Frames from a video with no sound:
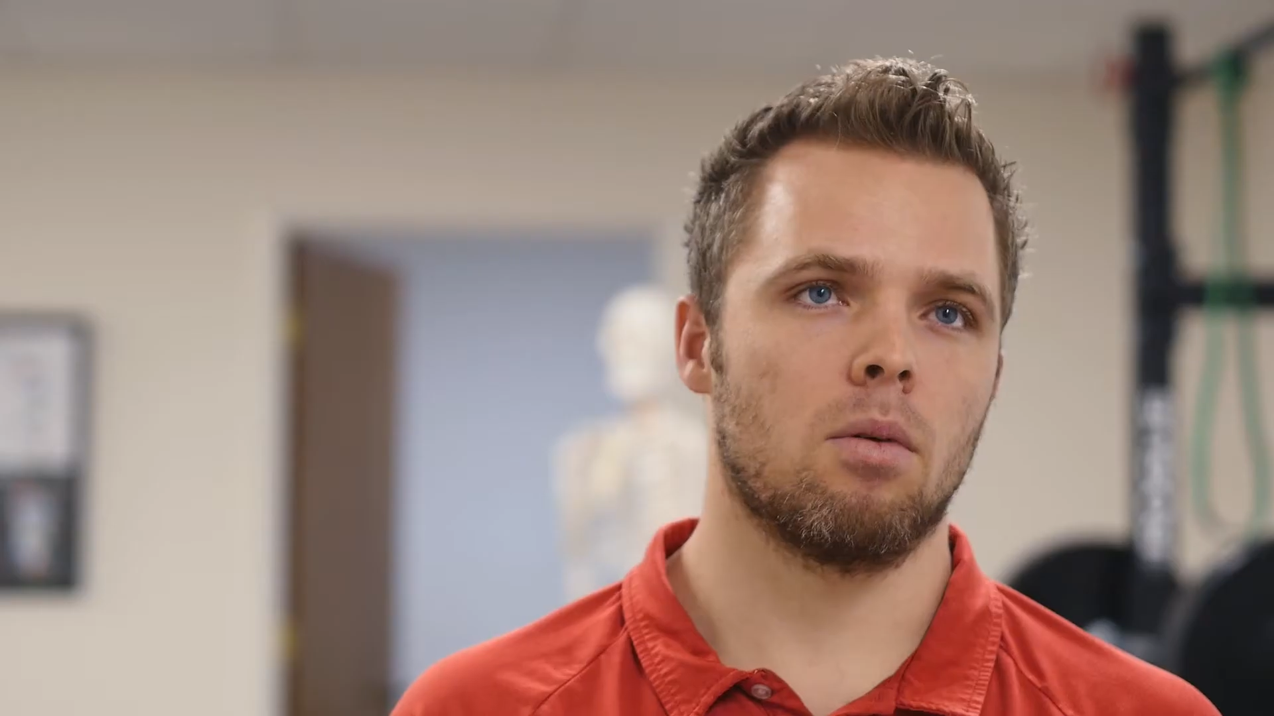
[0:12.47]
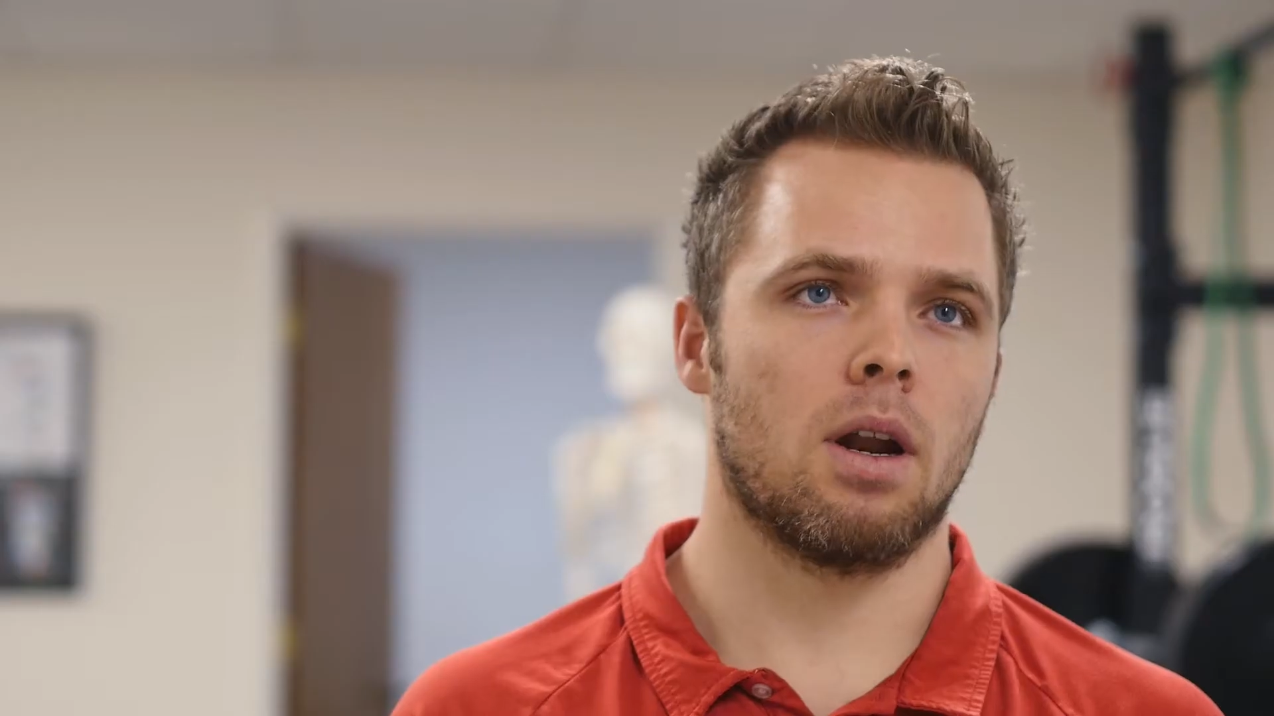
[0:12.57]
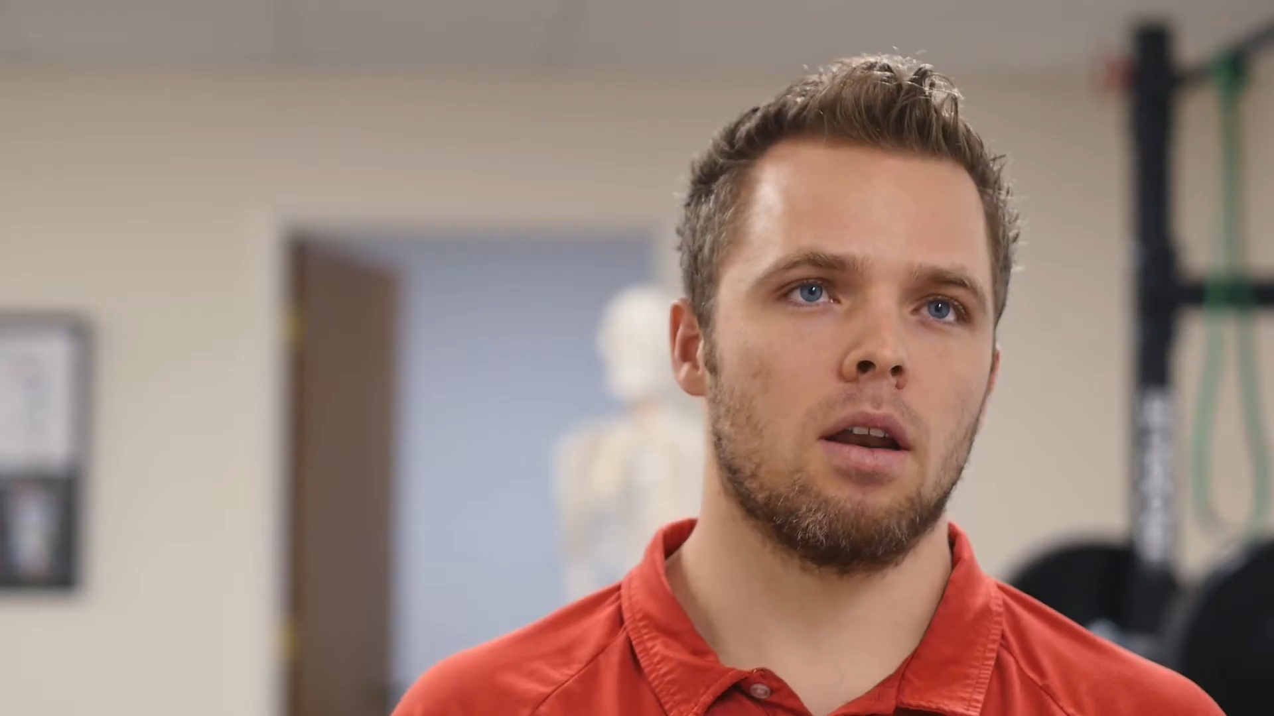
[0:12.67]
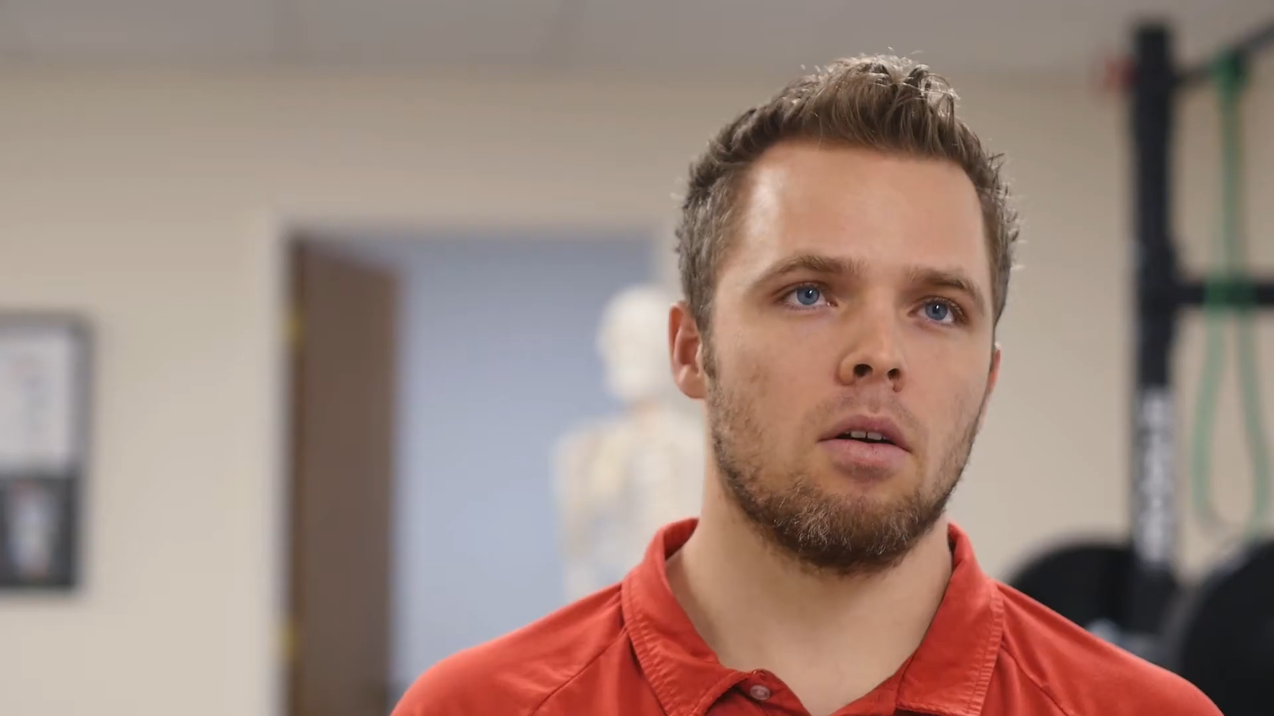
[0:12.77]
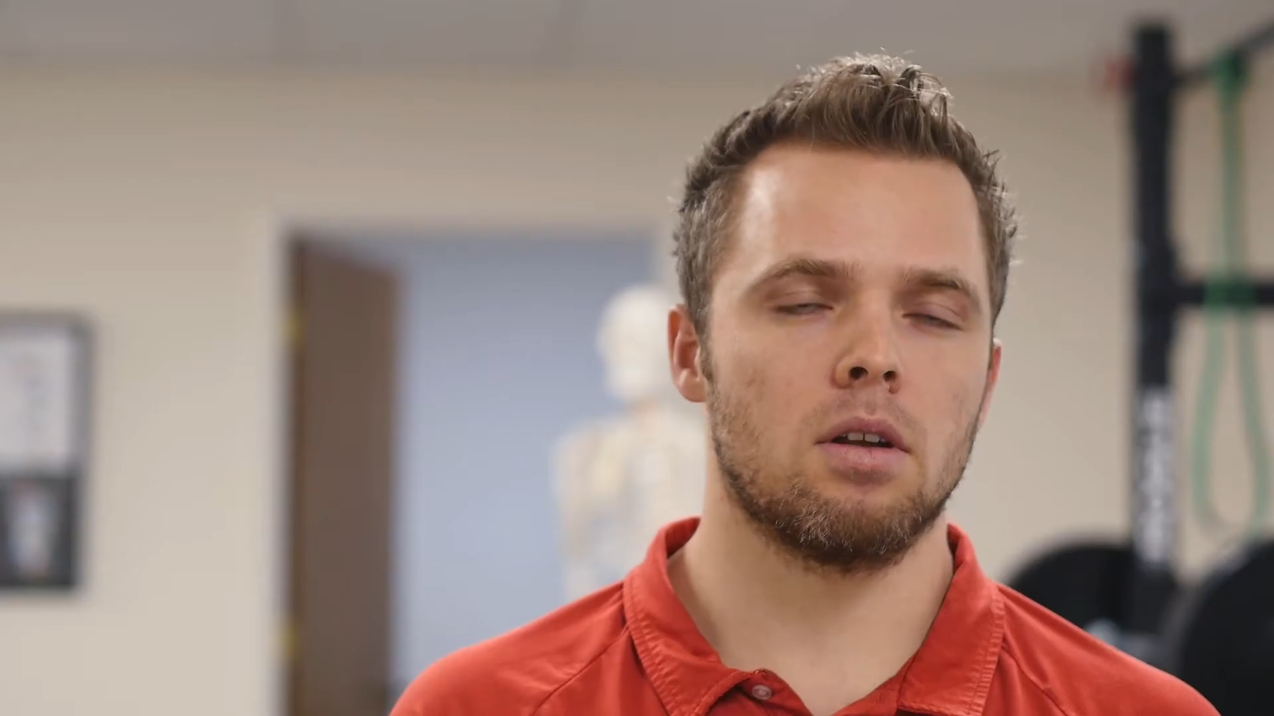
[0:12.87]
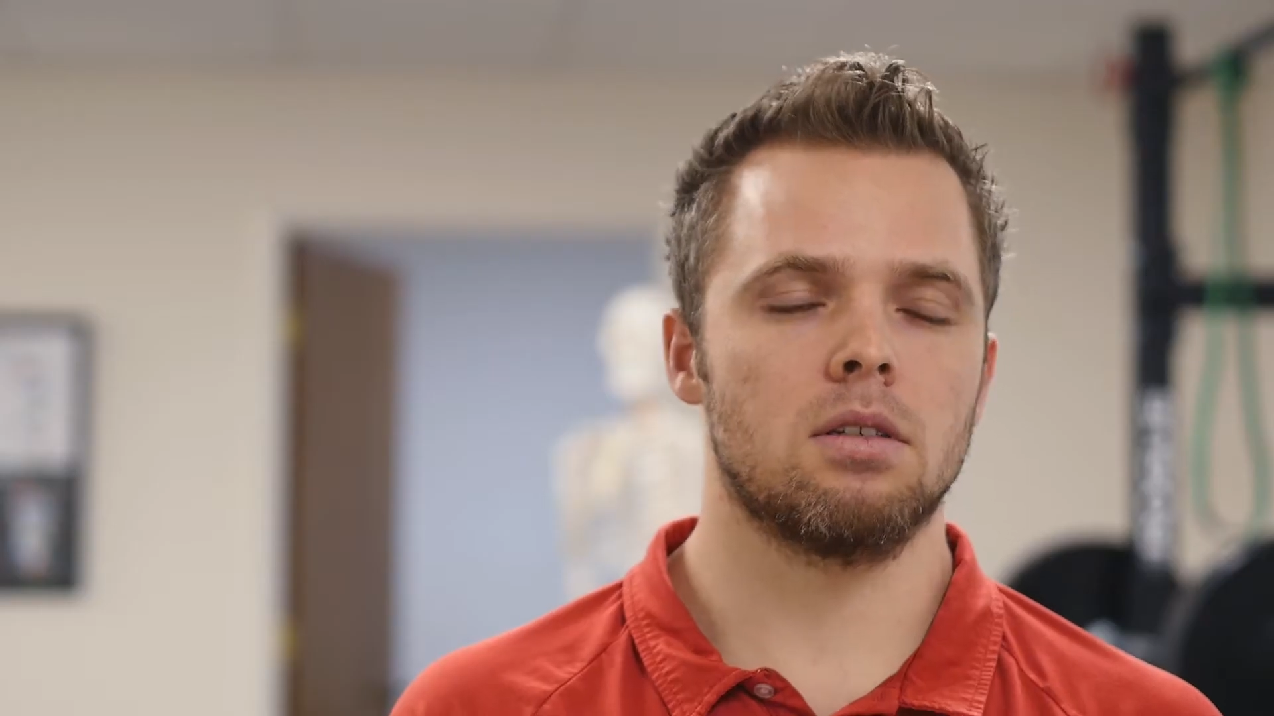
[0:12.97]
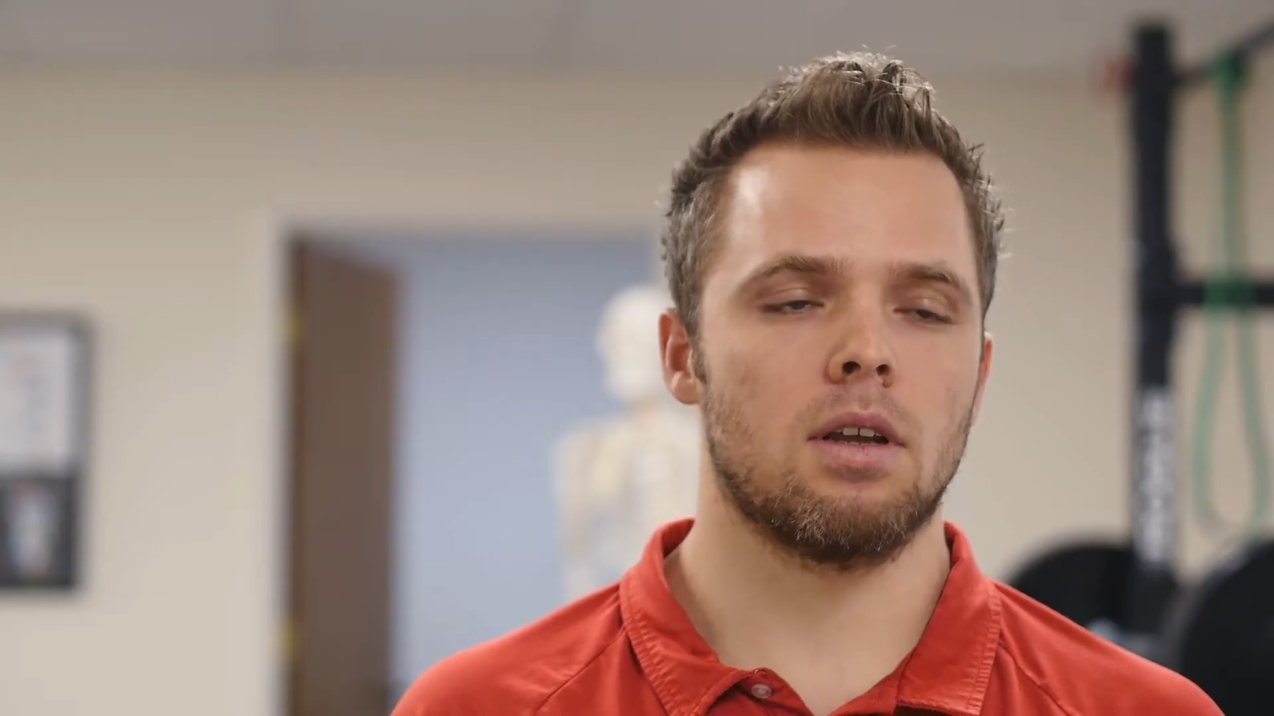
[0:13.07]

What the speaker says: What I noticed